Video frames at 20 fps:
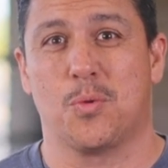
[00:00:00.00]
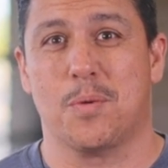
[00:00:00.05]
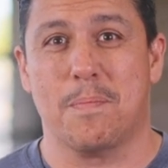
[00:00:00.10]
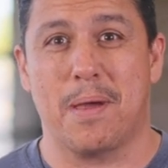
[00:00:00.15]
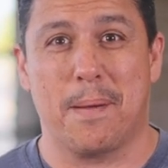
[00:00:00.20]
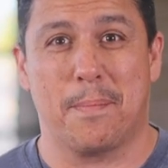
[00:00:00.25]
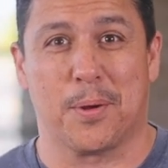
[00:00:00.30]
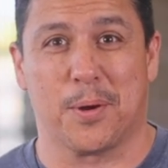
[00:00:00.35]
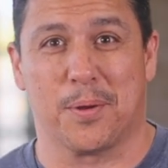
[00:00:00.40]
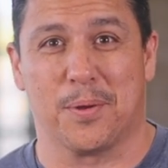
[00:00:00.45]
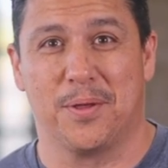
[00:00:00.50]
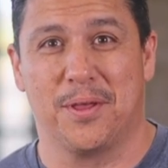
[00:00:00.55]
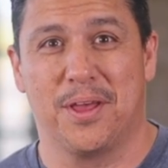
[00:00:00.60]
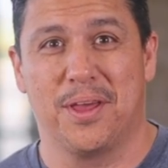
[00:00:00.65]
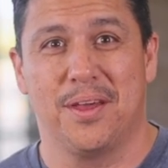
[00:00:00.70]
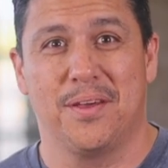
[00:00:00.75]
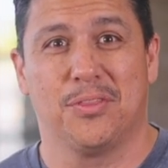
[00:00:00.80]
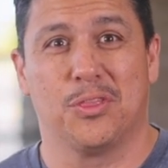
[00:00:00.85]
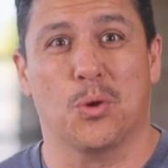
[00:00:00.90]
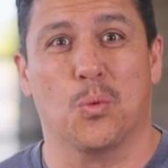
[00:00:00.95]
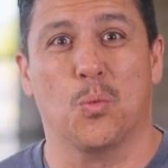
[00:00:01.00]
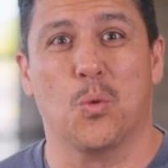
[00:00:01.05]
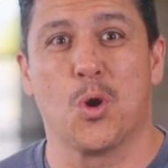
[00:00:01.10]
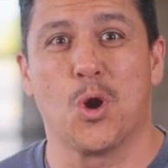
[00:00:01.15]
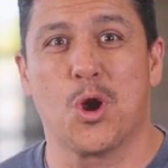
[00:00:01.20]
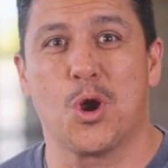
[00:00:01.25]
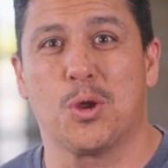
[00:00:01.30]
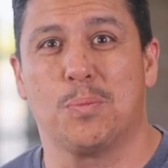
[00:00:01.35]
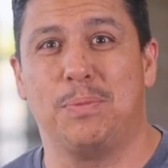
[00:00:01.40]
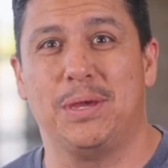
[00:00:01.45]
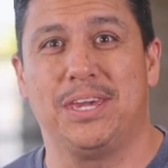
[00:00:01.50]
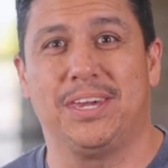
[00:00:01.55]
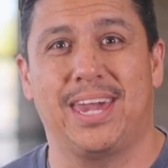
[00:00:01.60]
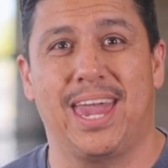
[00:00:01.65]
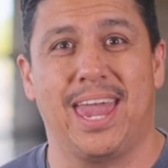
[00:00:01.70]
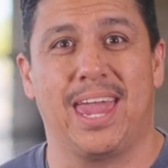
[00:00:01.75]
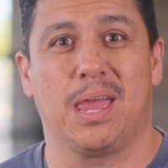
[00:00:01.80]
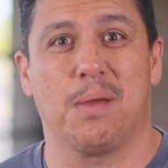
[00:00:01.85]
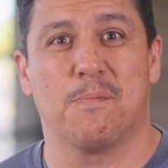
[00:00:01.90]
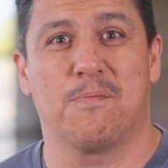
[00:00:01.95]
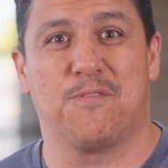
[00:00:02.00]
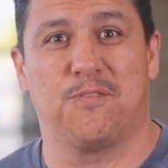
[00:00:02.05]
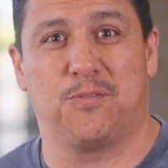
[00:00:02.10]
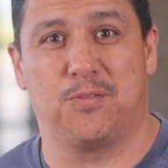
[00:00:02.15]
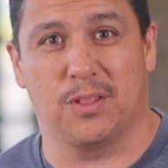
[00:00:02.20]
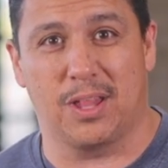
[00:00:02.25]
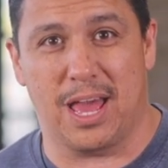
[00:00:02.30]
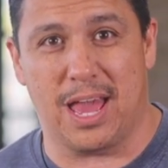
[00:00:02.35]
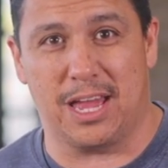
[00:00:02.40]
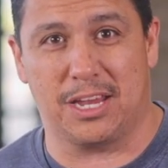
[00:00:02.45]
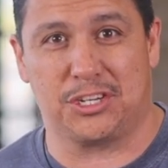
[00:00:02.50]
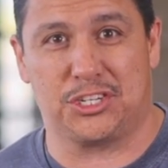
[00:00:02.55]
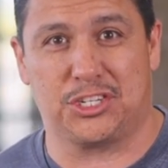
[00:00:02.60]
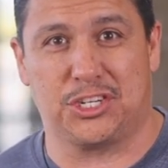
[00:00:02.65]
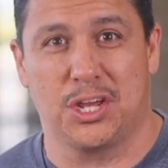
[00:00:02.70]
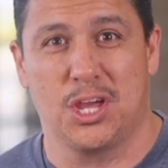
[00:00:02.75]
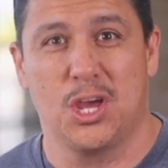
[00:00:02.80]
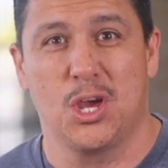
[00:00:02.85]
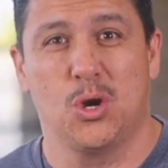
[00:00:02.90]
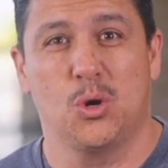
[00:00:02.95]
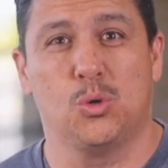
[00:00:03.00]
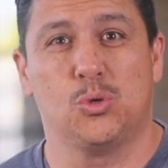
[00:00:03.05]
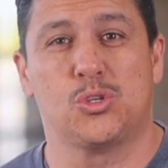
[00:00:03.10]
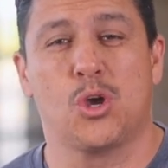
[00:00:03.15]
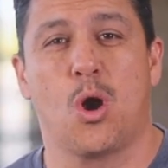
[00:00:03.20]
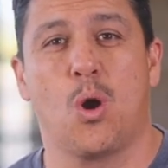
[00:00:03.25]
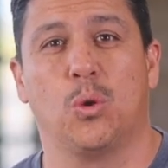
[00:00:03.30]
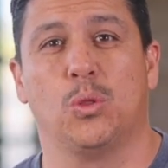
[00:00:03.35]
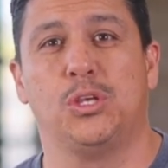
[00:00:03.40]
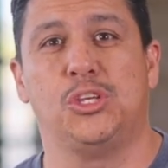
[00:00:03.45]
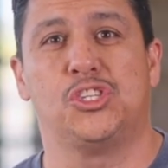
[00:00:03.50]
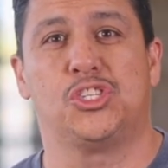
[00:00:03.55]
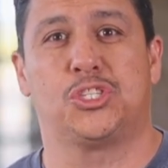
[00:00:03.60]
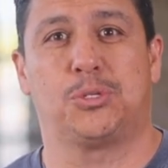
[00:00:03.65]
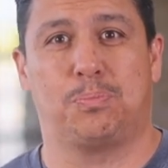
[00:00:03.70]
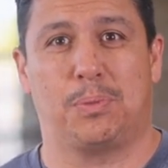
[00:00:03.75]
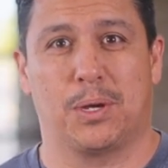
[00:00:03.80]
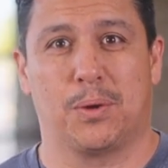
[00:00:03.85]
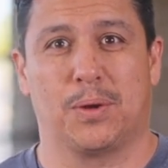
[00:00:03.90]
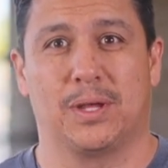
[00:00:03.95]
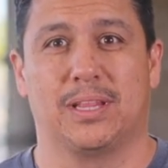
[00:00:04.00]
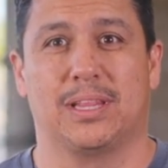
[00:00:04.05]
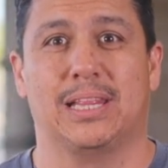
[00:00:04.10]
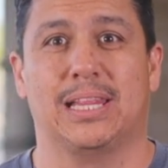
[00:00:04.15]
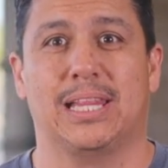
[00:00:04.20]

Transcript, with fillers: Remember, the Word became flesh, whose Holy Spirit